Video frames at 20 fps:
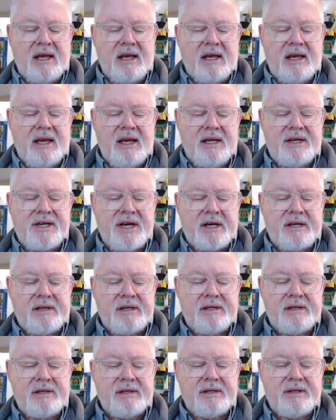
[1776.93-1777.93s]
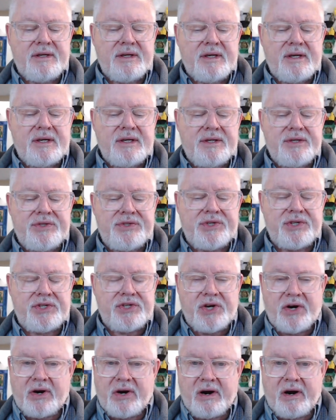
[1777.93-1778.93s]
Edyta
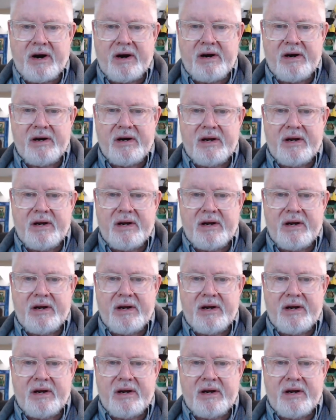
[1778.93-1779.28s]
Sitar,